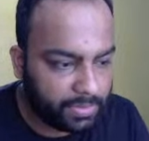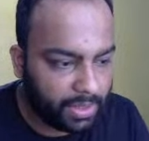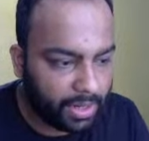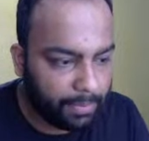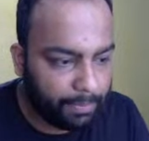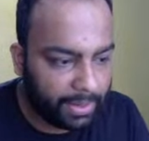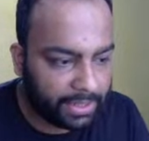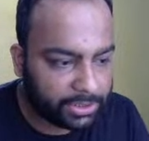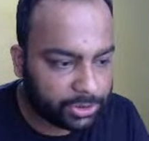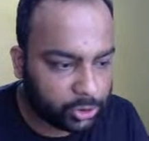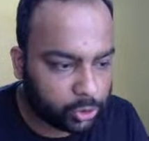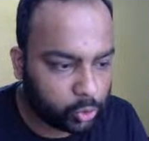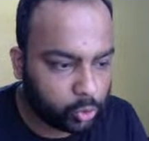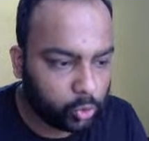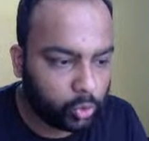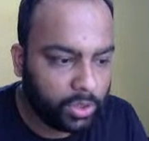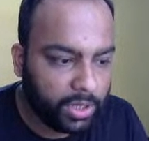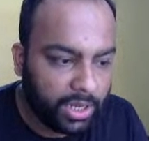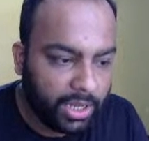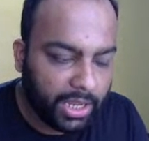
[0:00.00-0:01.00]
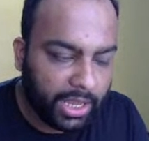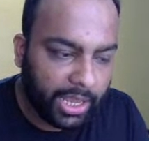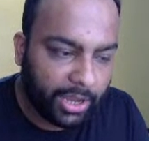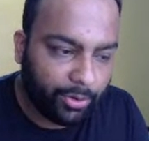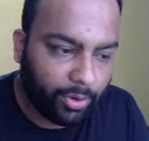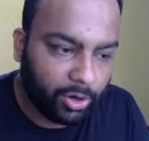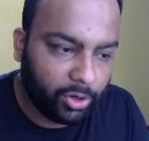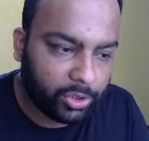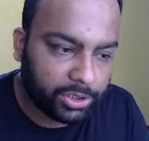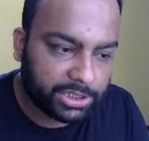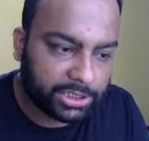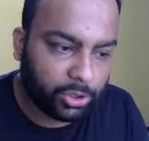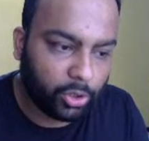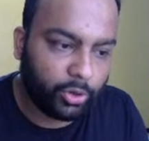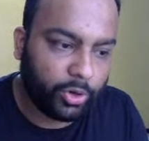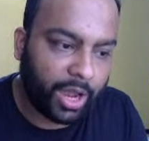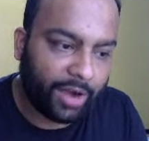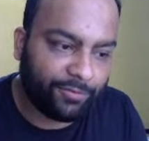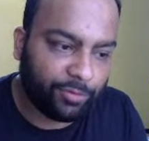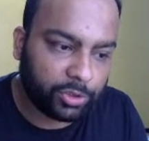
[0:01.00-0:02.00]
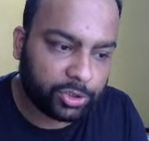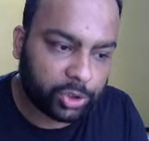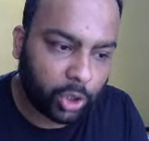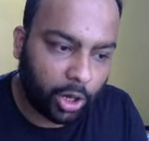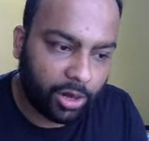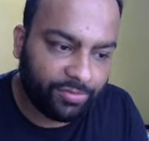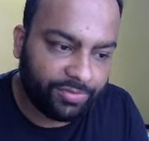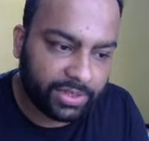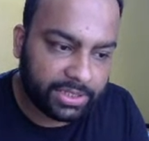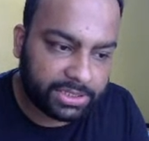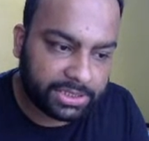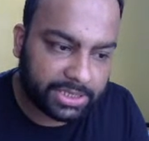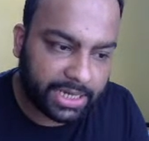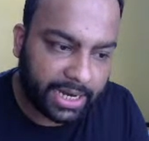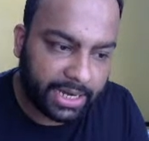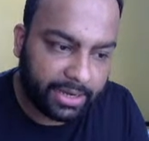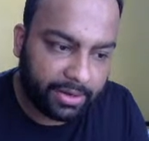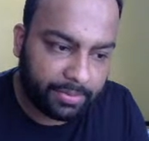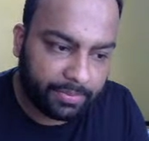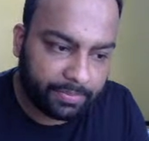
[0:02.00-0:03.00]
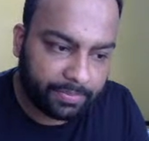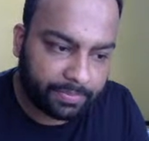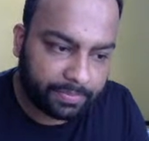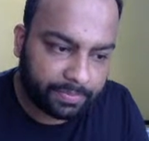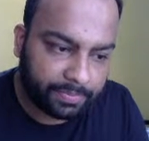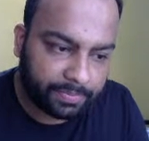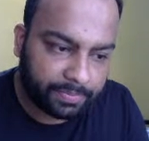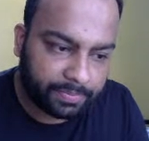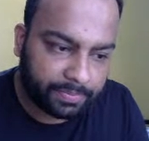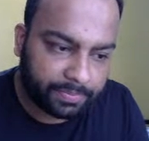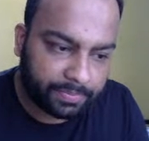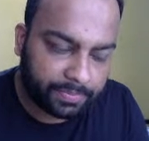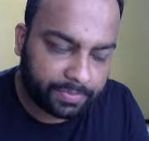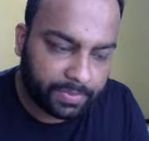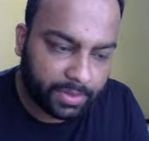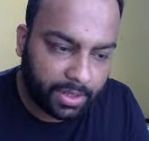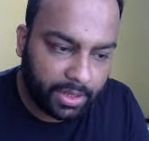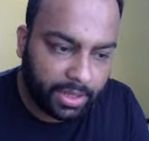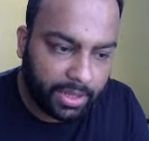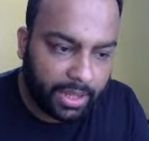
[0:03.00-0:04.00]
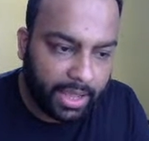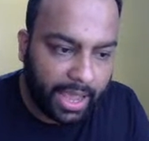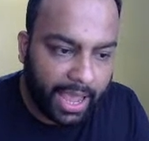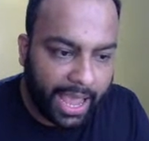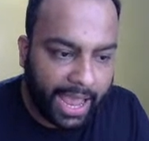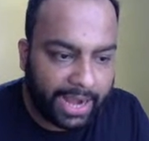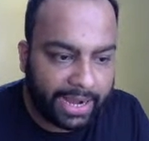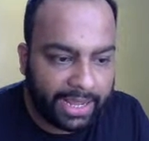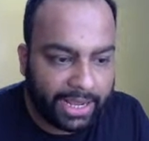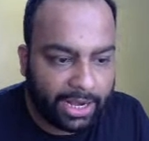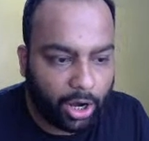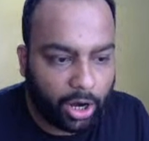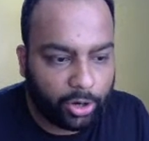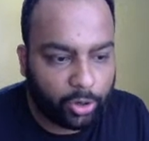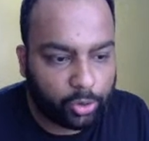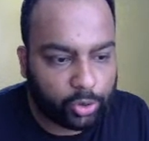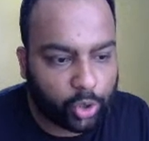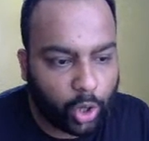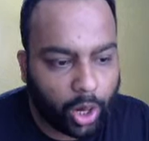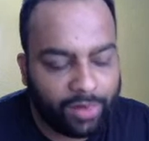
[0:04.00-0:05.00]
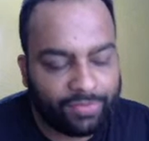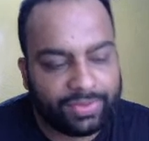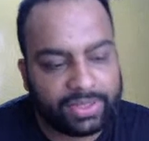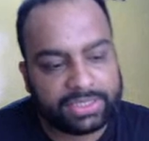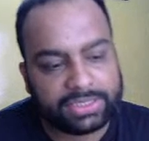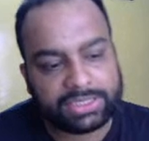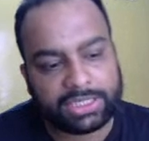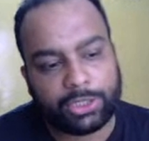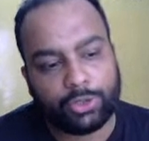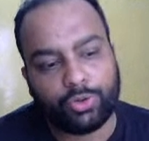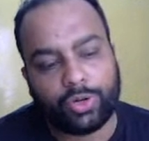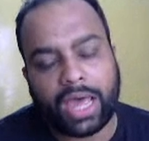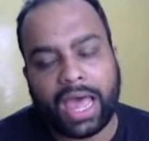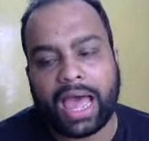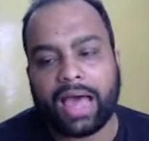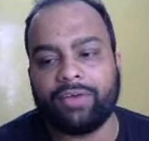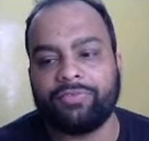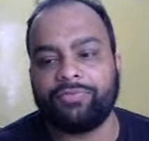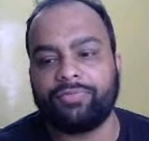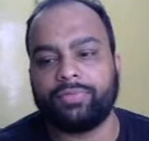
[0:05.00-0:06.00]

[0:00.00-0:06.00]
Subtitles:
plus 2 equal to 0. You have to solve this, right? And in order to solve this, you would have